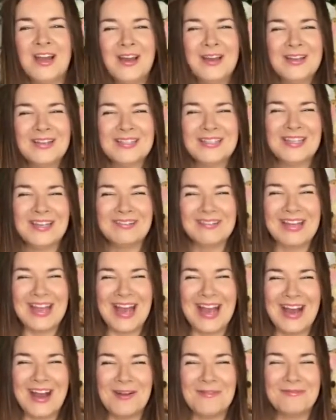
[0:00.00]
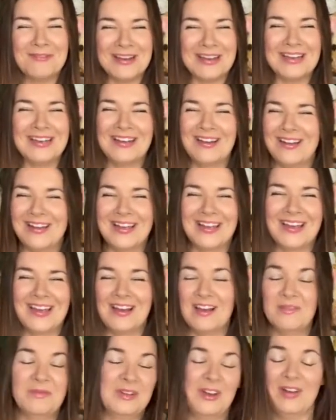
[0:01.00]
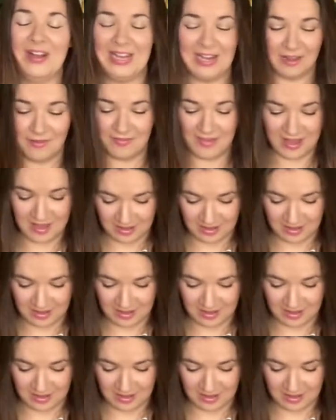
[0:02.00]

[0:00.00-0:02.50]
So yeah, I really like it. I, mean, I love it.